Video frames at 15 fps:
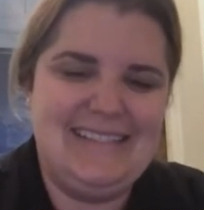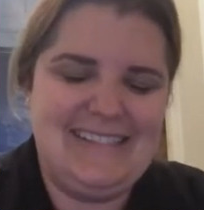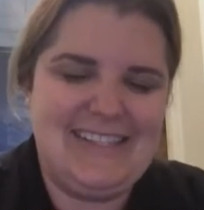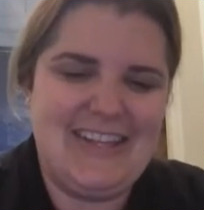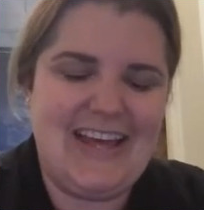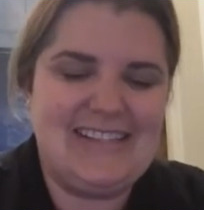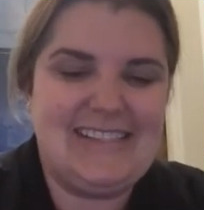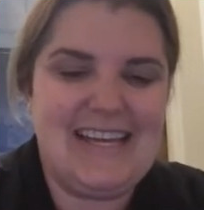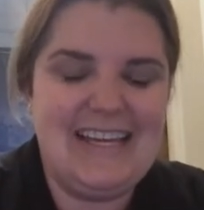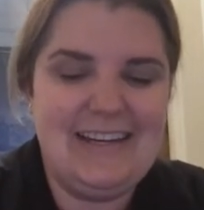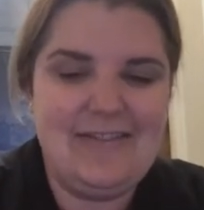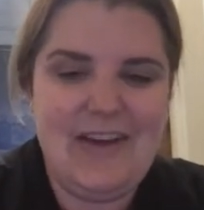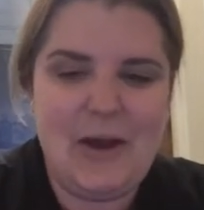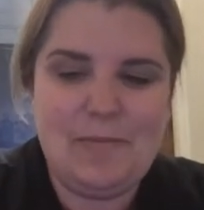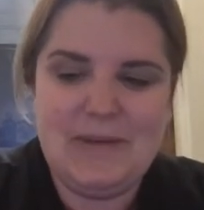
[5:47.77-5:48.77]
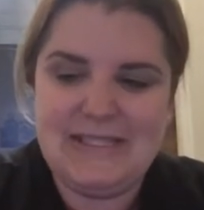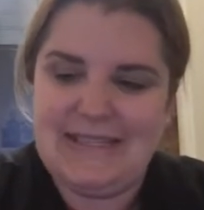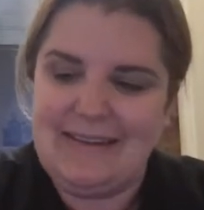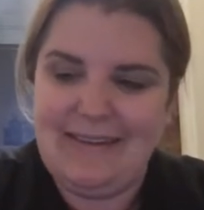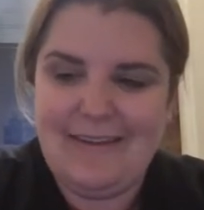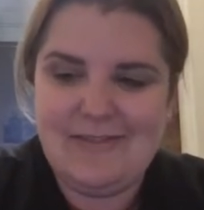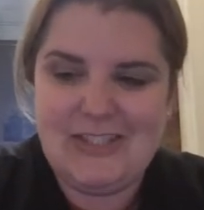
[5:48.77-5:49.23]
that's kind of how
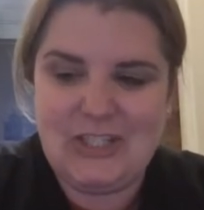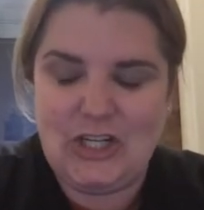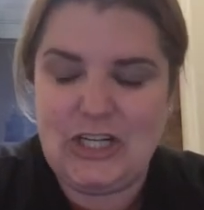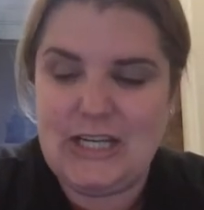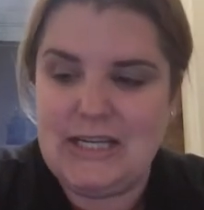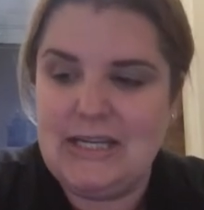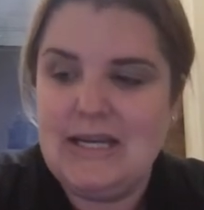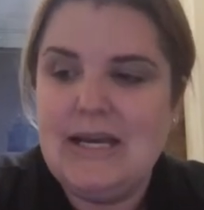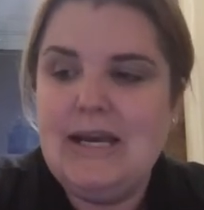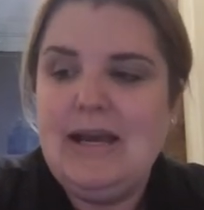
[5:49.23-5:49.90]
Biscuit Love started.